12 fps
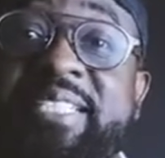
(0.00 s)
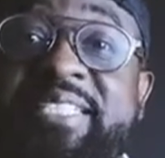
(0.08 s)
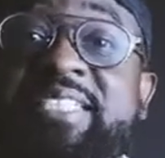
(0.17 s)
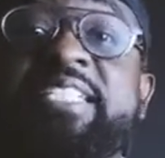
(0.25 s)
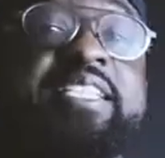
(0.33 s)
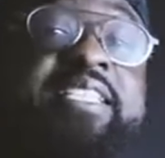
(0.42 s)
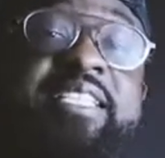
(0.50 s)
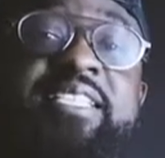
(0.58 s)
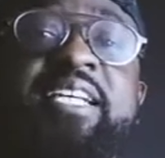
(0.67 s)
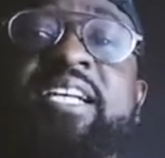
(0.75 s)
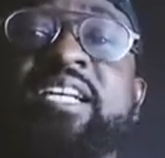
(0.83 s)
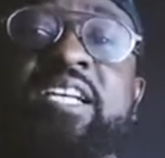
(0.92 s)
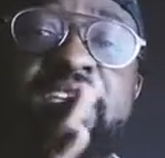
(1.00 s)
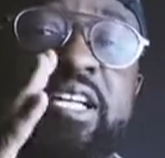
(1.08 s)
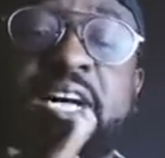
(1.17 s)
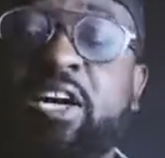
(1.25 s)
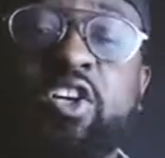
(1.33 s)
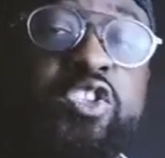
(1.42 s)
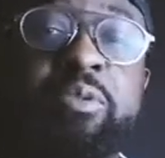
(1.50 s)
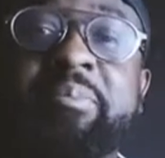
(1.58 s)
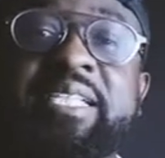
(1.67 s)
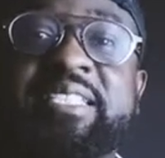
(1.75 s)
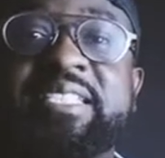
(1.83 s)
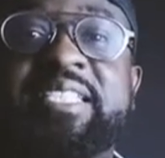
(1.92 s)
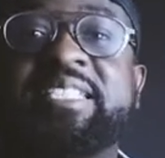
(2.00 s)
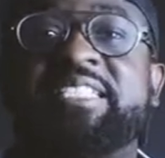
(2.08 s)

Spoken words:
she didn't just automatically